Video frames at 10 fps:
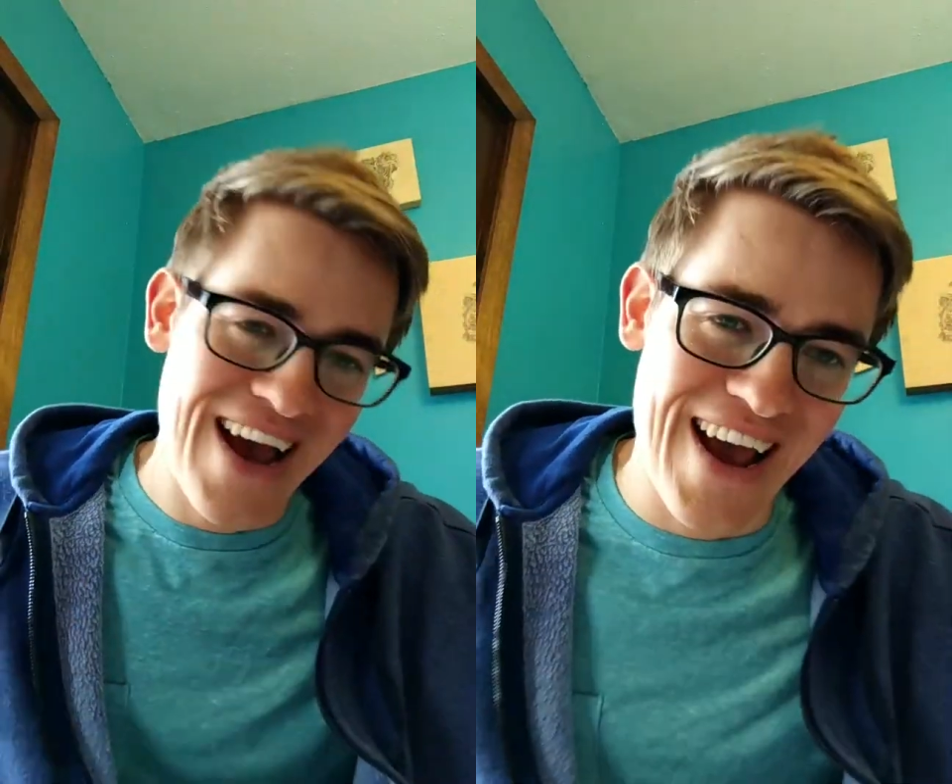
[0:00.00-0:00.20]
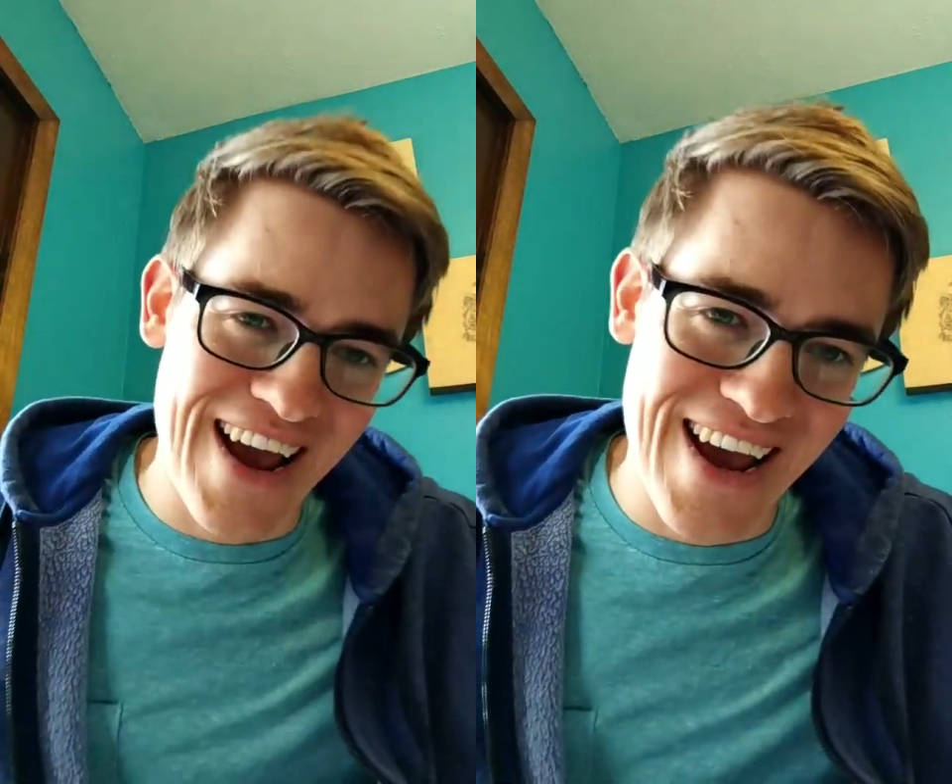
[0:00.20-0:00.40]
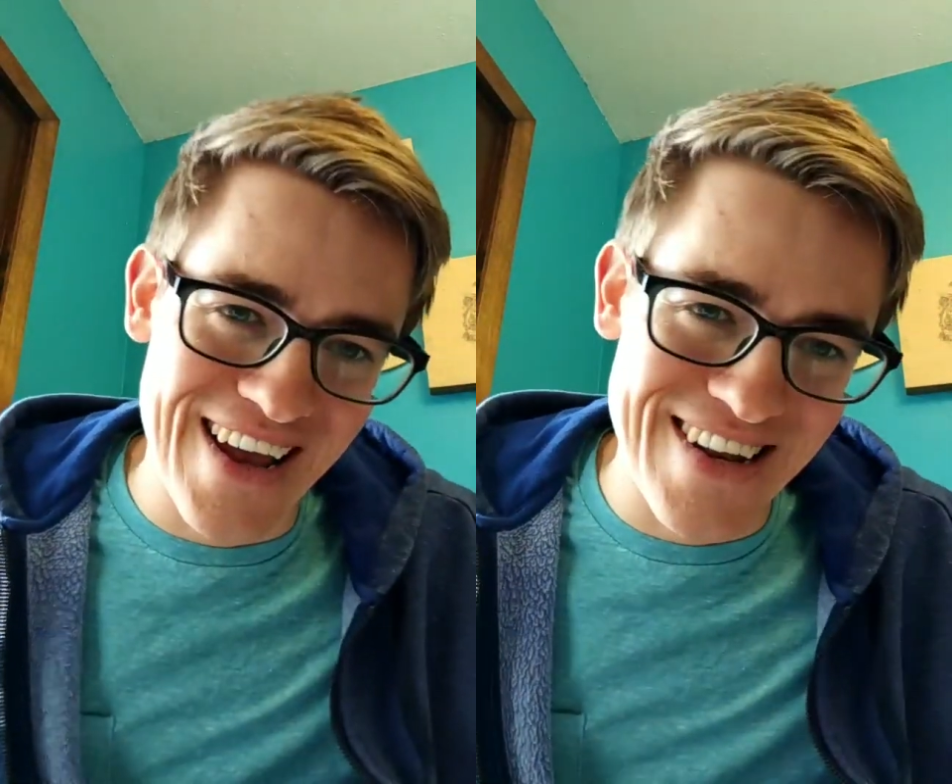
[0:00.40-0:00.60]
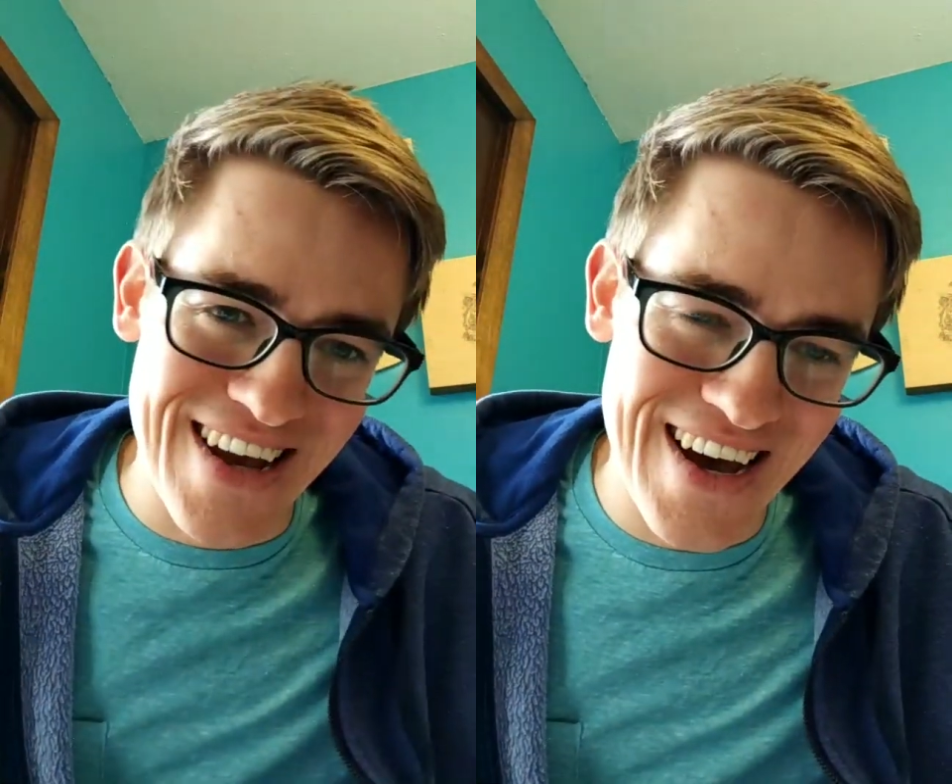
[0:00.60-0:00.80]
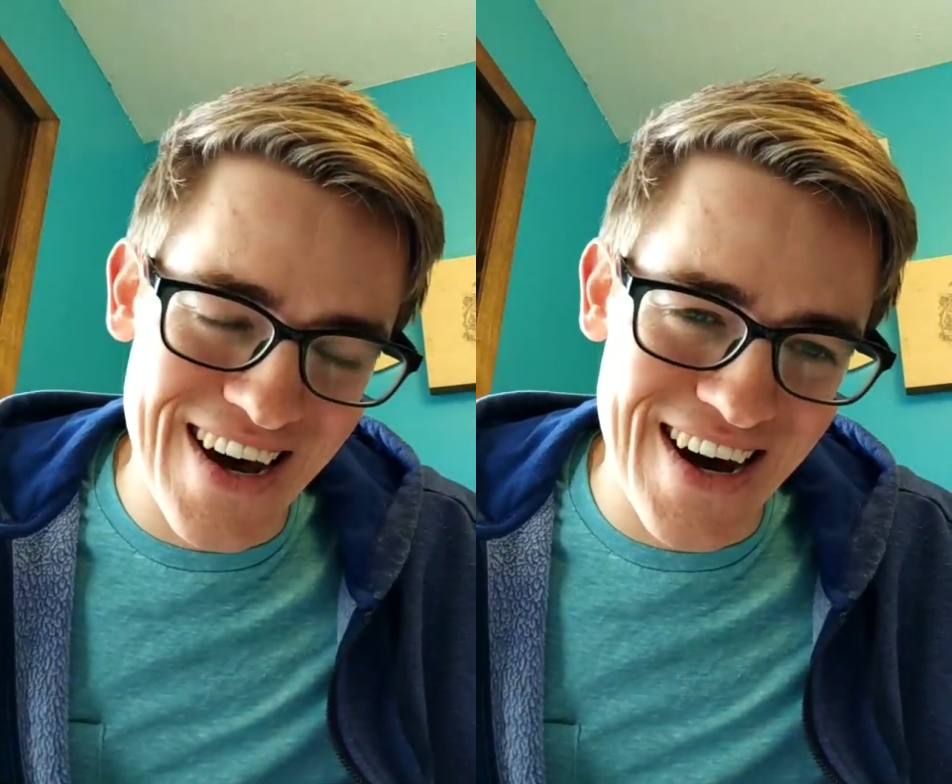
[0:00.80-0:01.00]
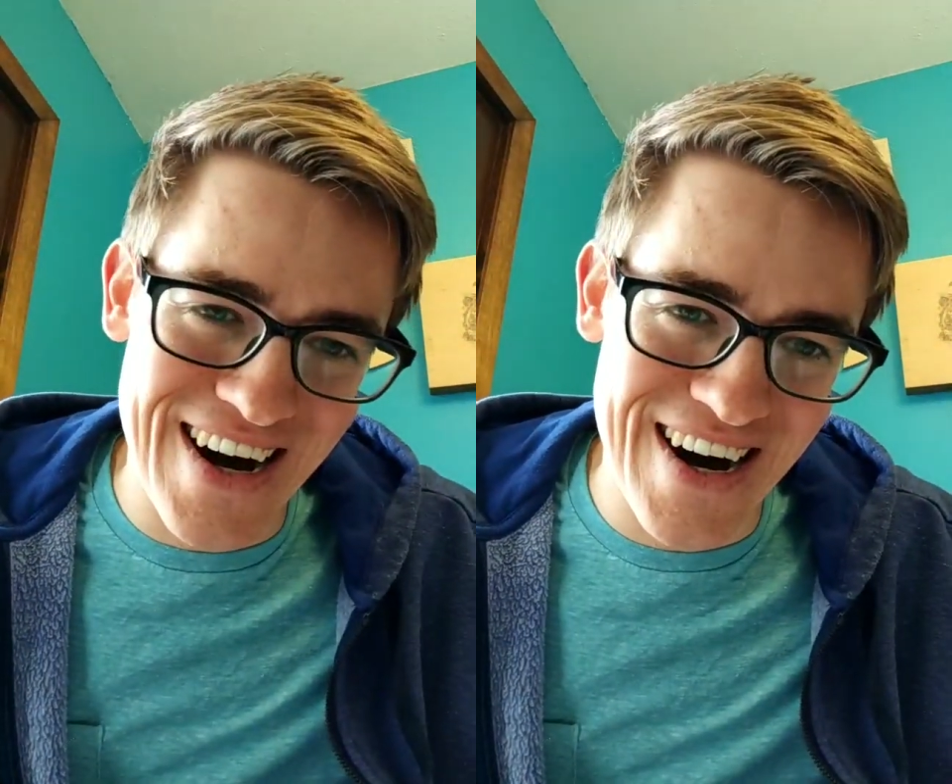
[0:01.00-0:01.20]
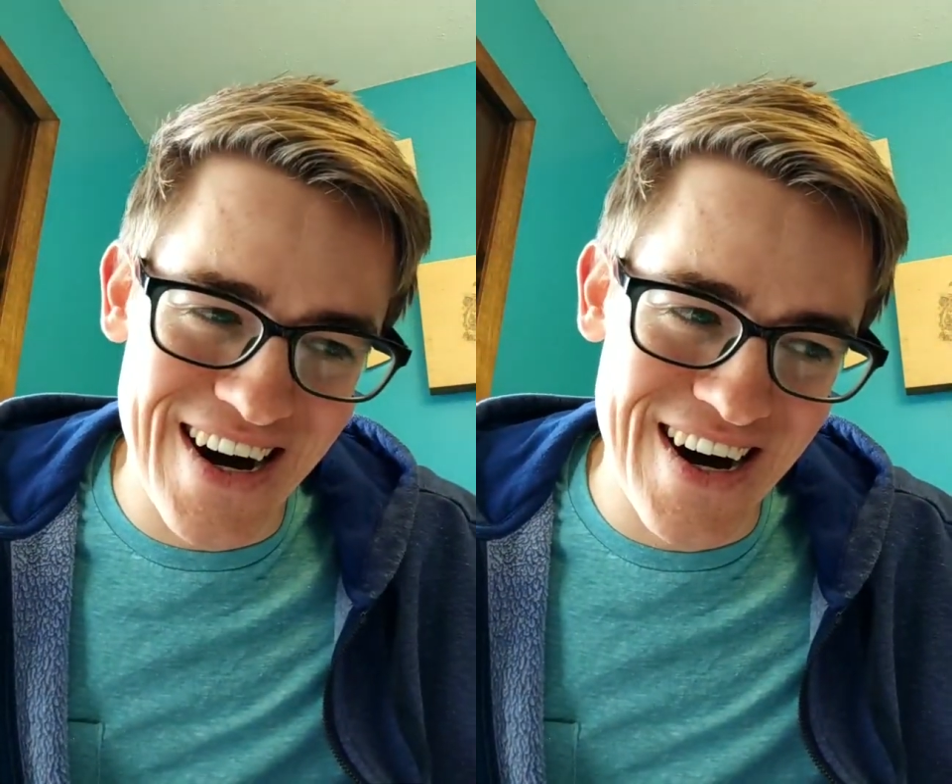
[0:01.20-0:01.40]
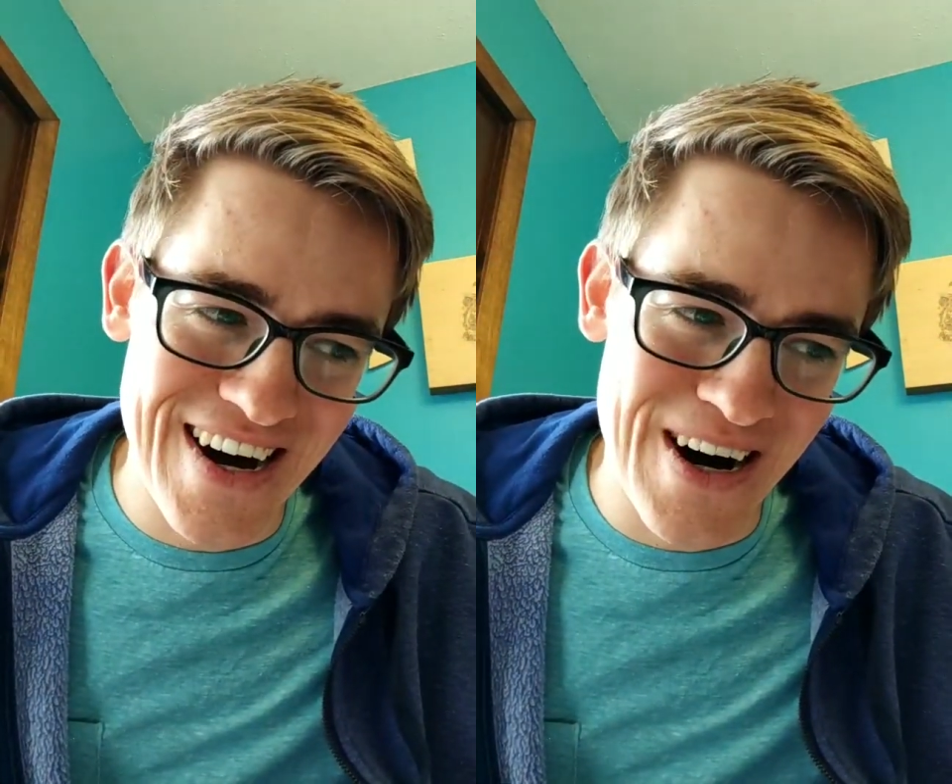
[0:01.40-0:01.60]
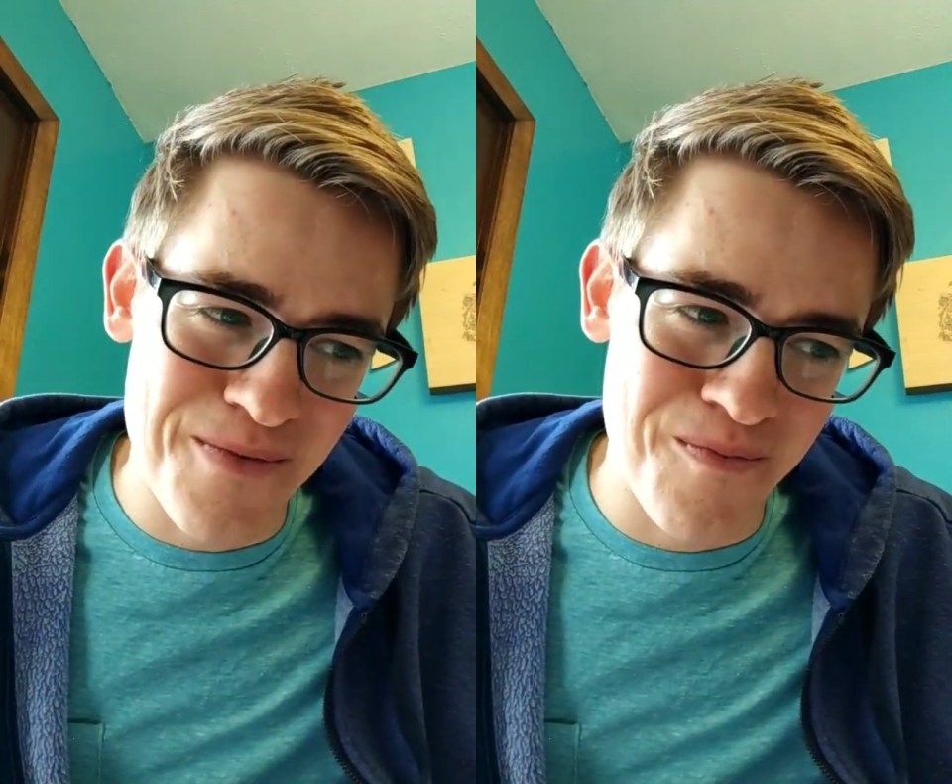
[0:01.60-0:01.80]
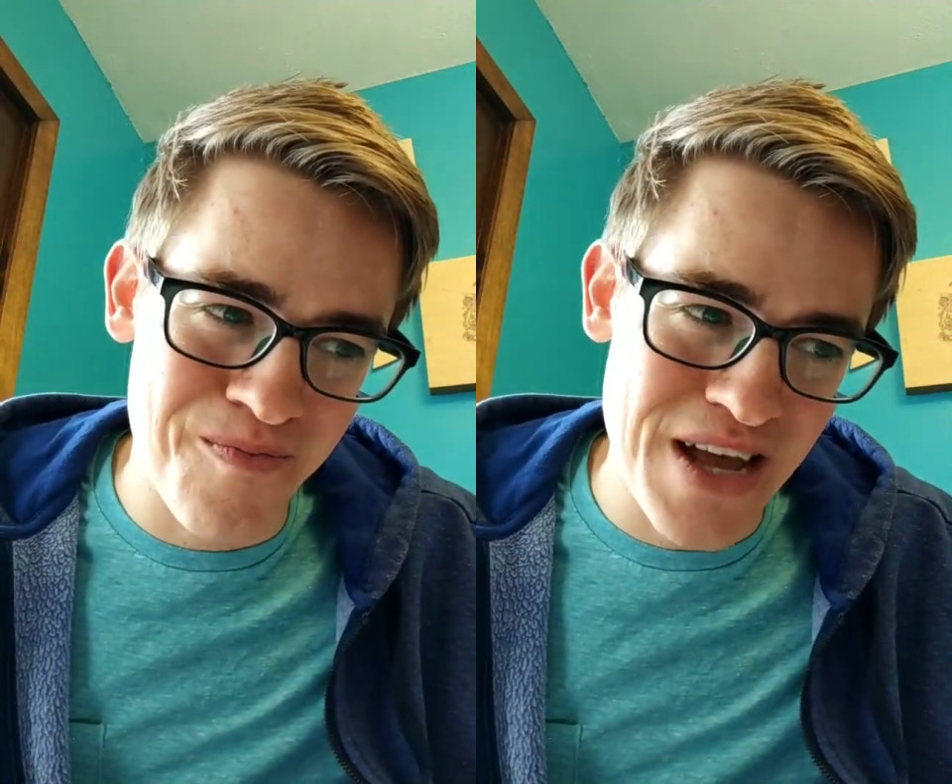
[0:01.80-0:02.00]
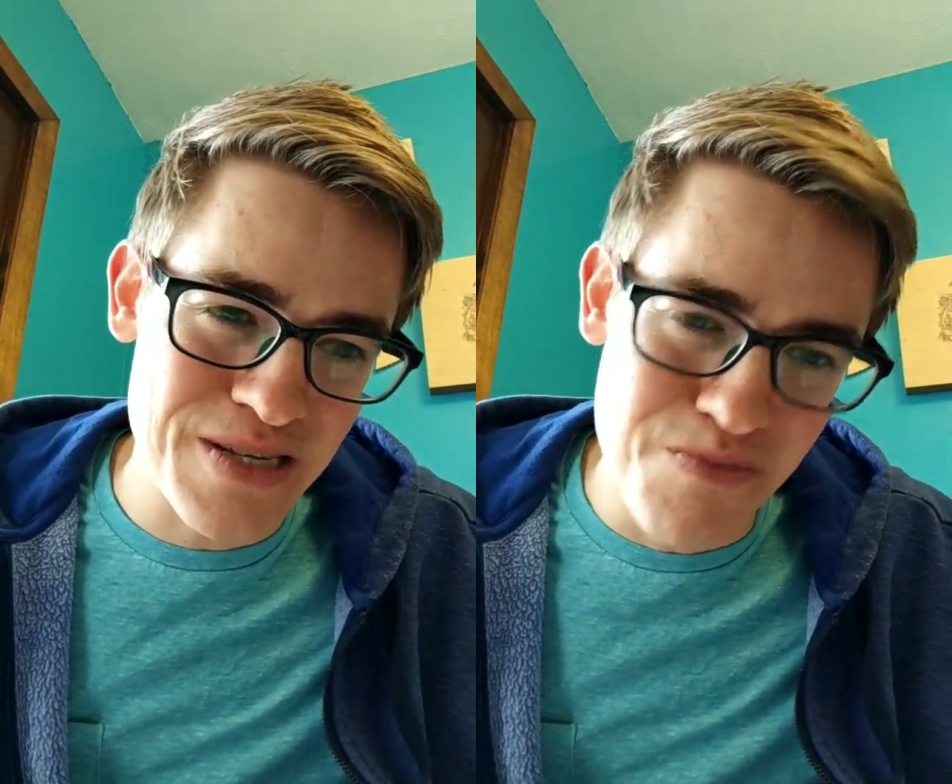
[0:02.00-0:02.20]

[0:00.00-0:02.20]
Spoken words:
And as